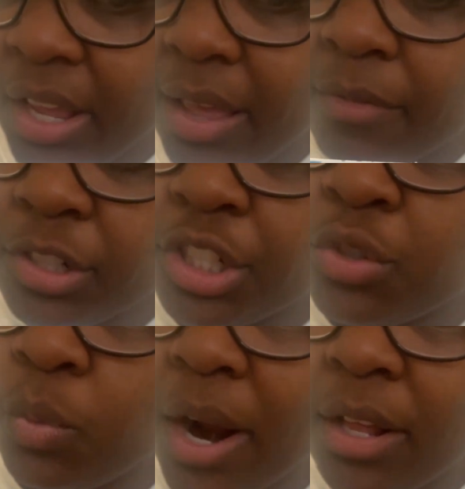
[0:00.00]
if it's
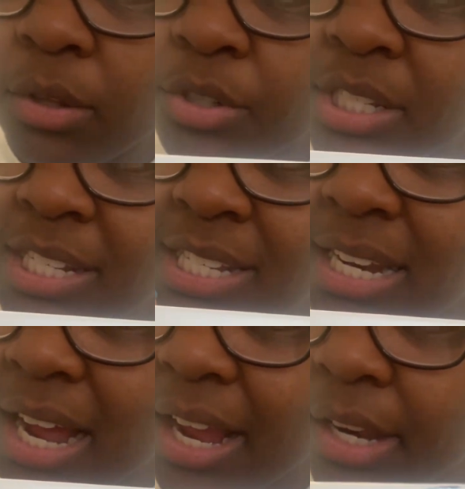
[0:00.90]
just regular
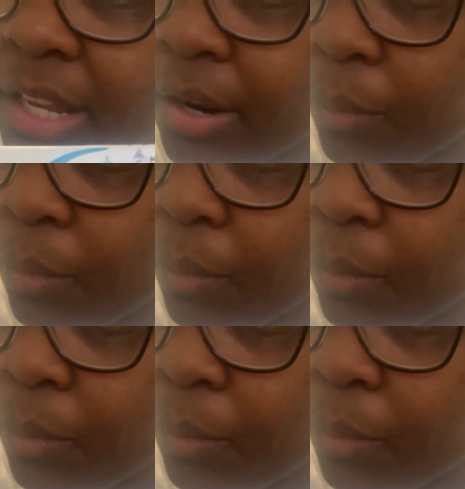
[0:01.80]
Sensodyne, then it